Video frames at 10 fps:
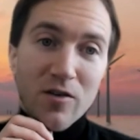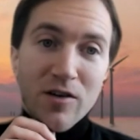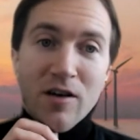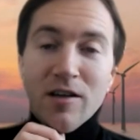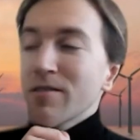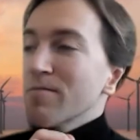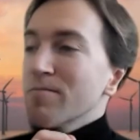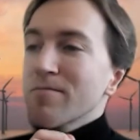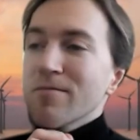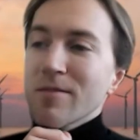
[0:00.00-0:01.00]
or not
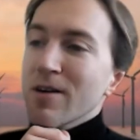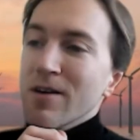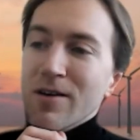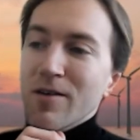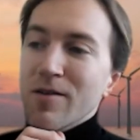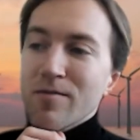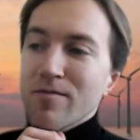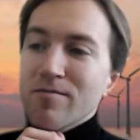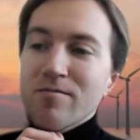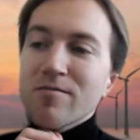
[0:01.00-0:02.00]

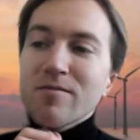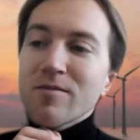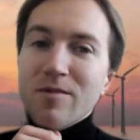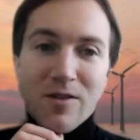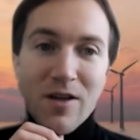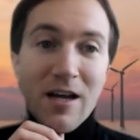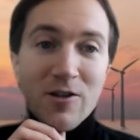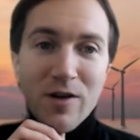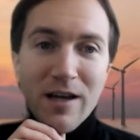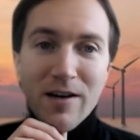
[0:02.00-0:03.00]
the
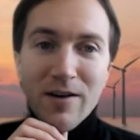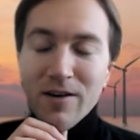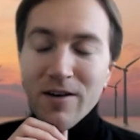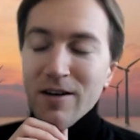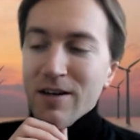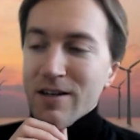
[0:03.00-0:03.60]
educator